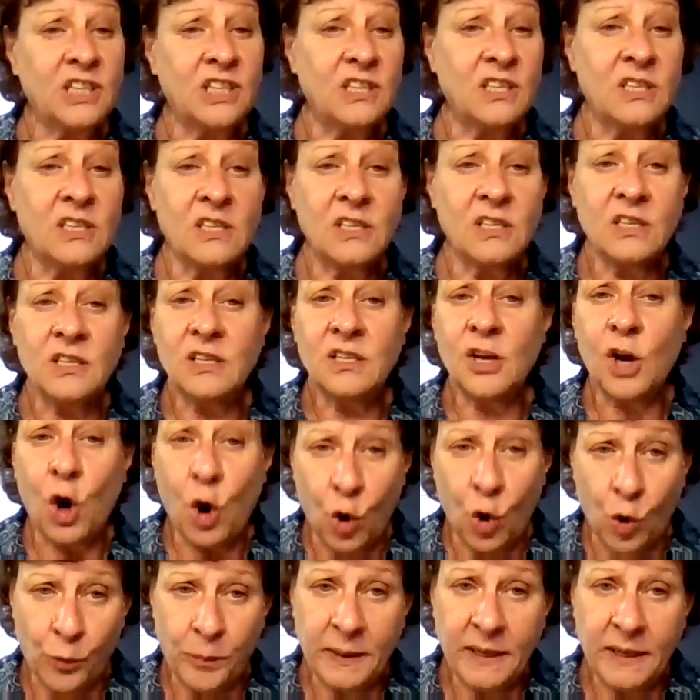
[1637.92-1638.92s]

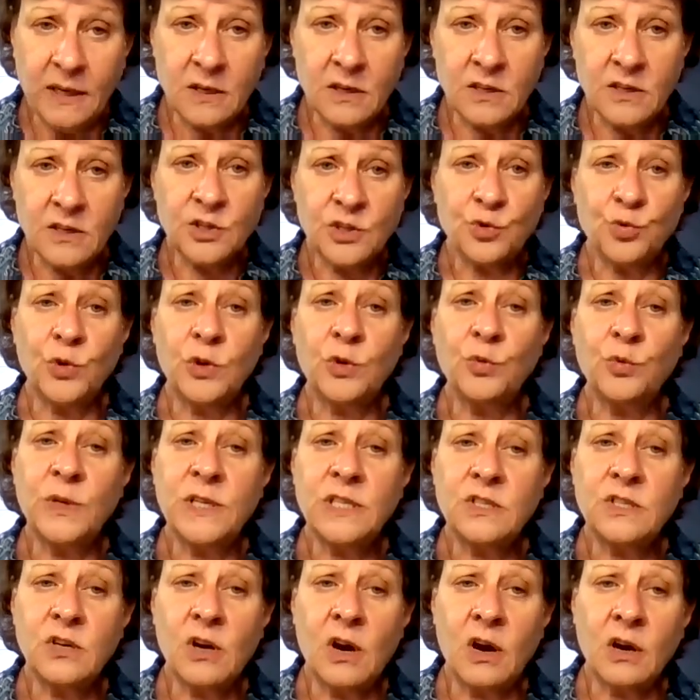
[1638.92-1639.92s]
no, because when
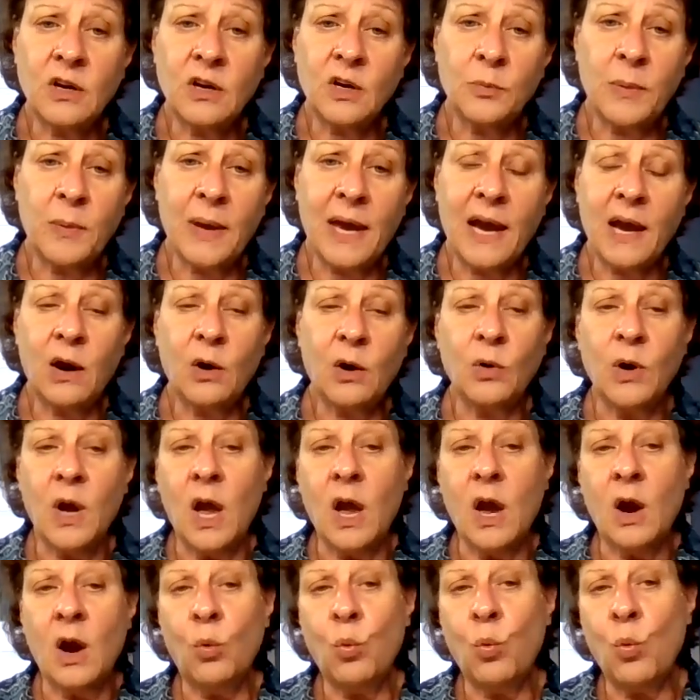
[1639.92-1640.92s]
we talk about
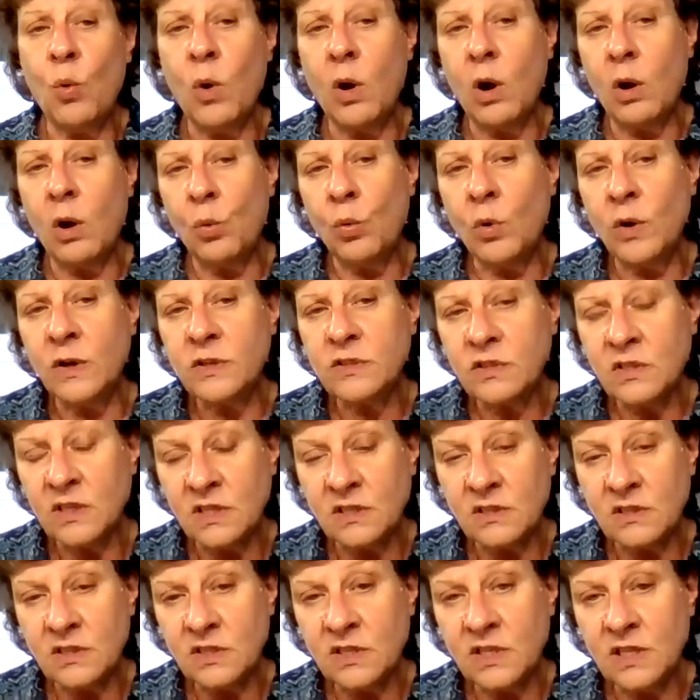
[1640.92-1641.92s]
what was
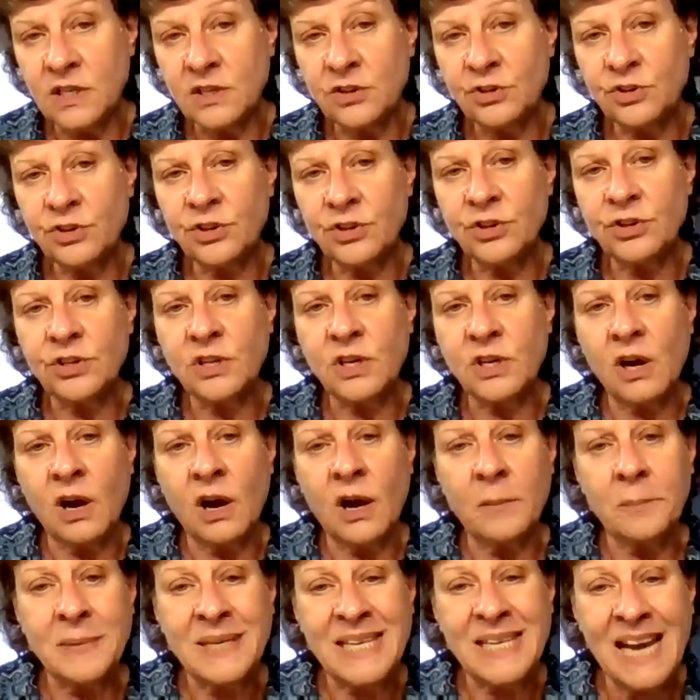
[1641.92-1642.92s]
considered
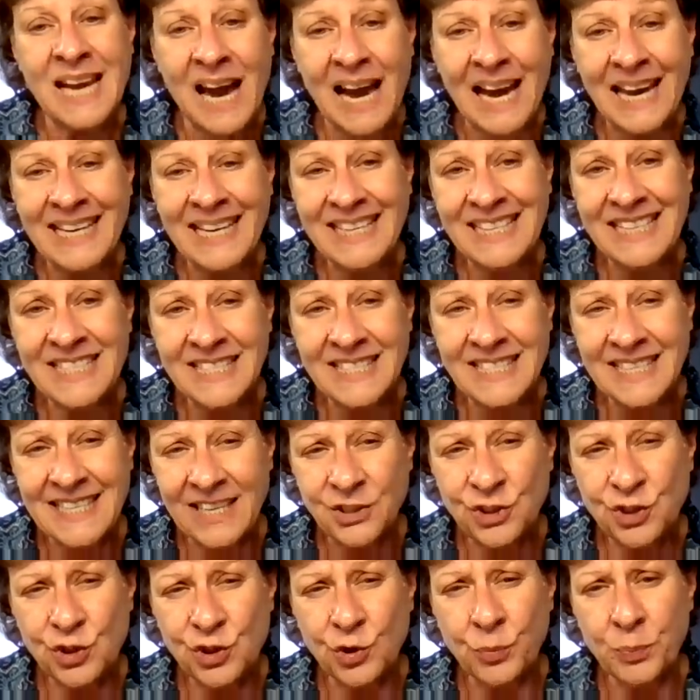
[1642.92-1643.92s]

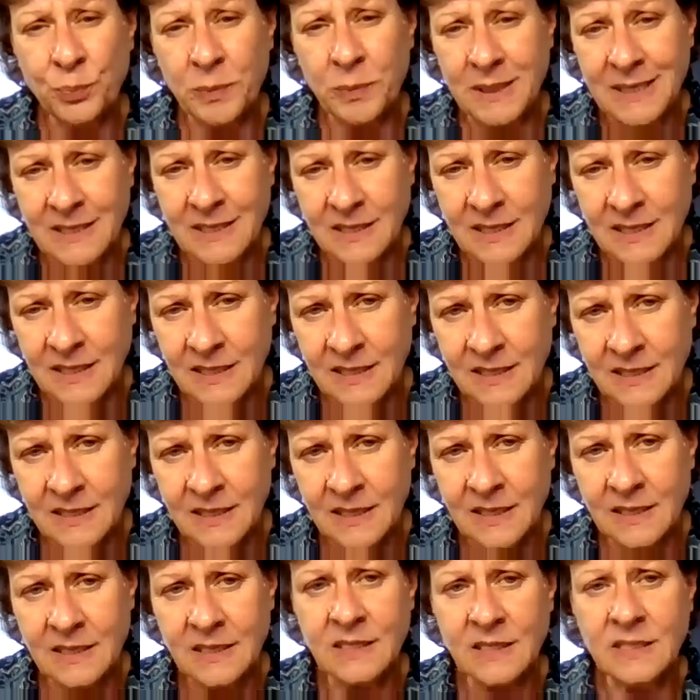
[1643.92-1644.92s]
non-essential
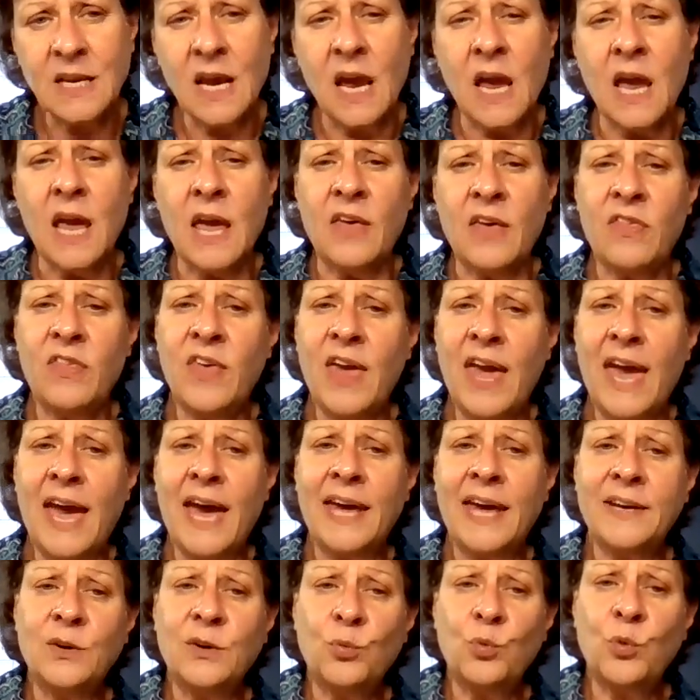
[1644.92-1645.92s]
businesses,
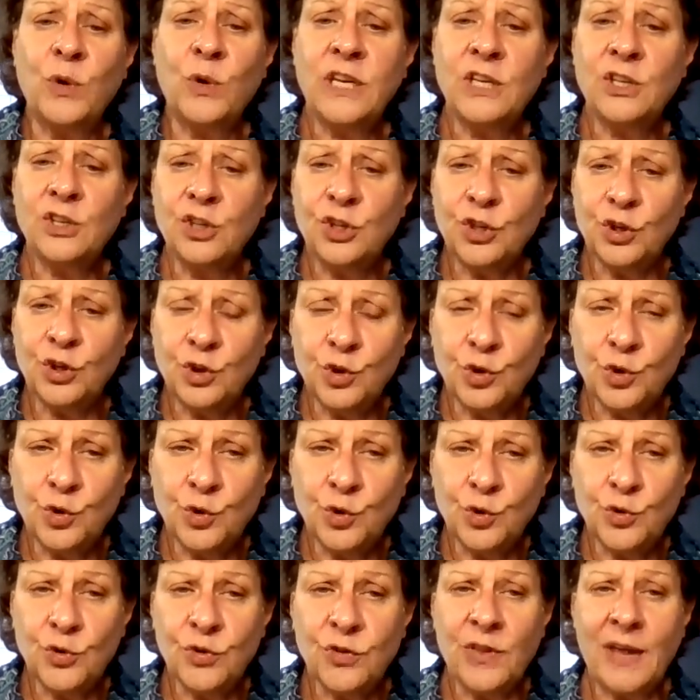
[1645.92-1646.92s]
that we
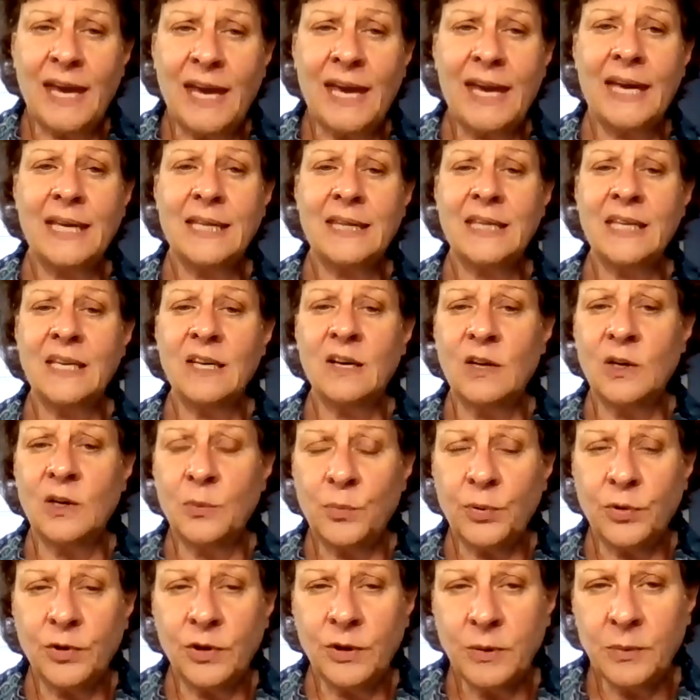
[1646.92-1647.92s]
knew that the
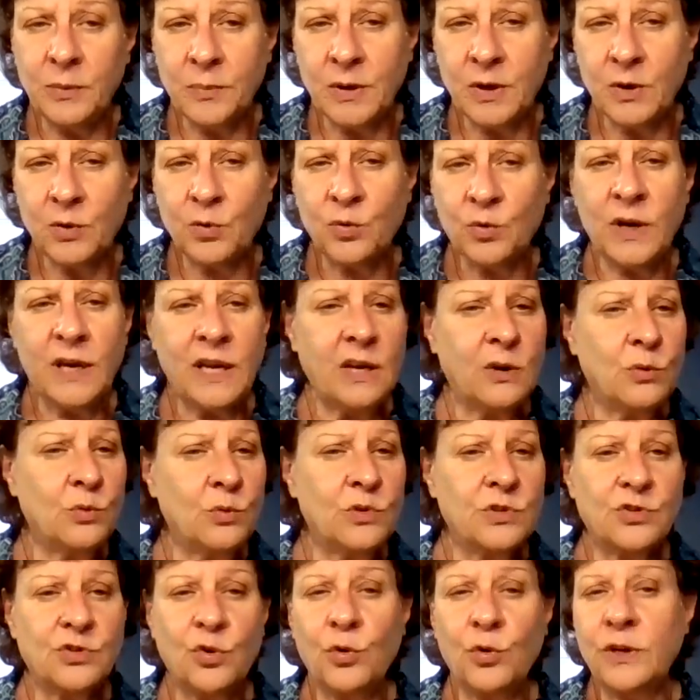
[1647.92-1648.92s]
unemployment rate
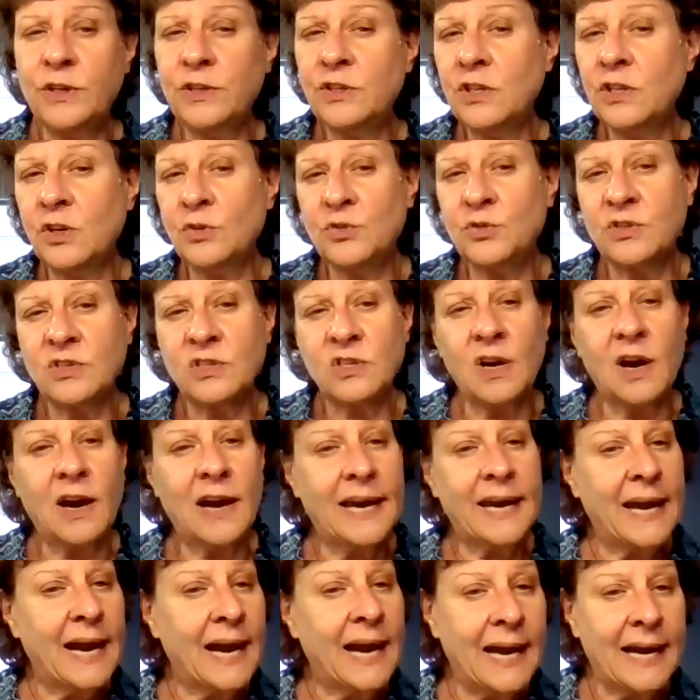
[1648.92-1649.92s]
was going to go
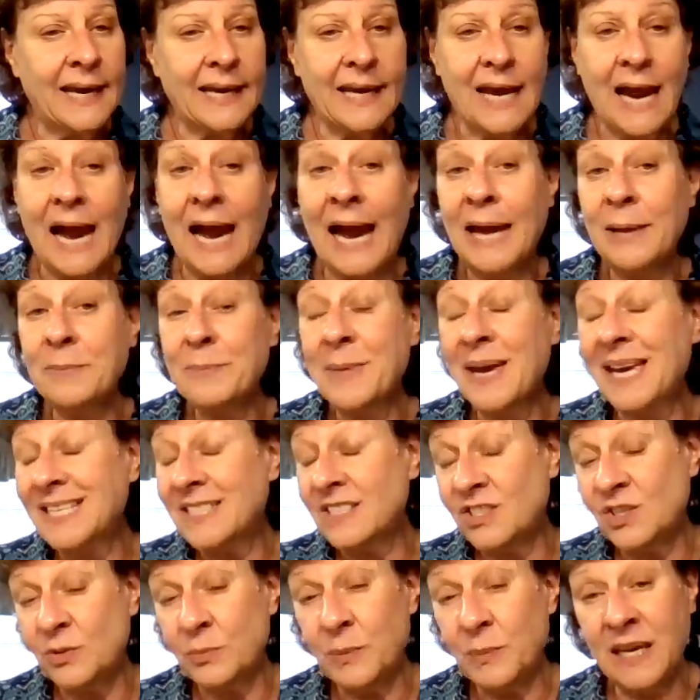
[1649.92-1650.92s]
sky high. I'm
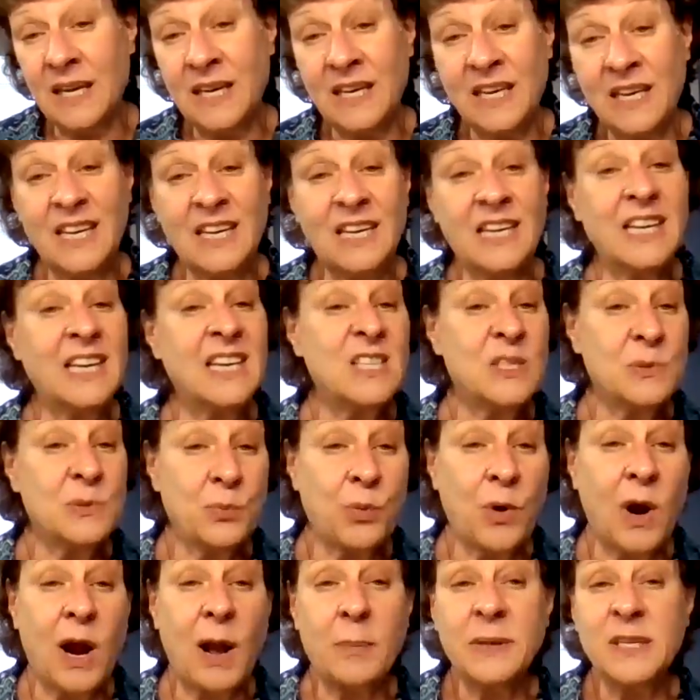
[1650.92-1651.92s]
estimating it's
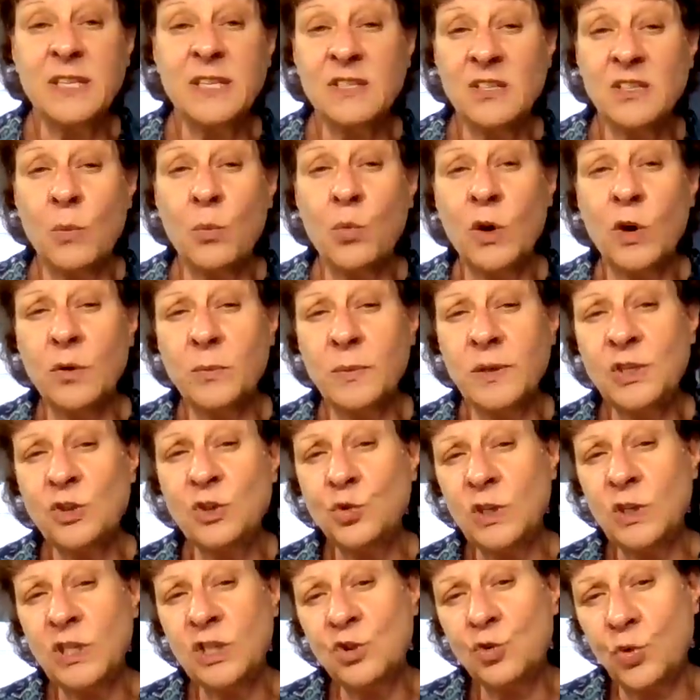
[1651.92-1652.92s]
probably somewhere
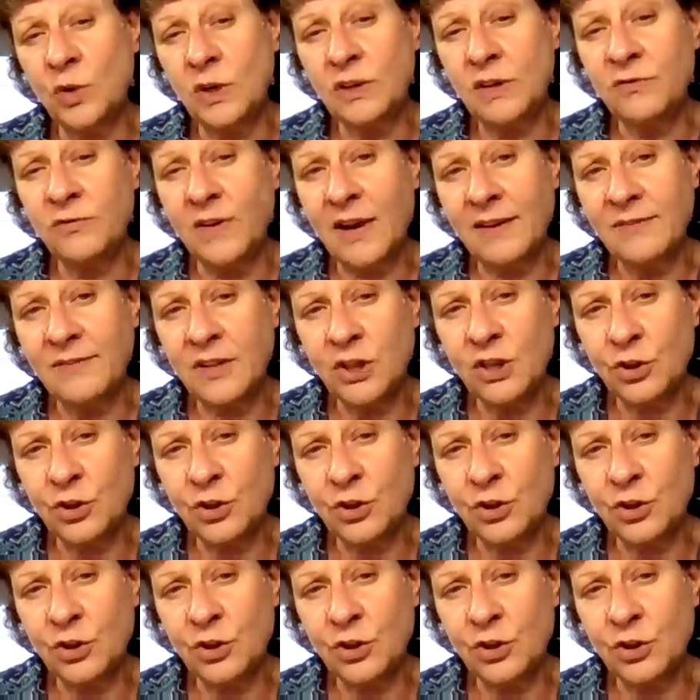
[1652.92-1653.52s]
between 25 and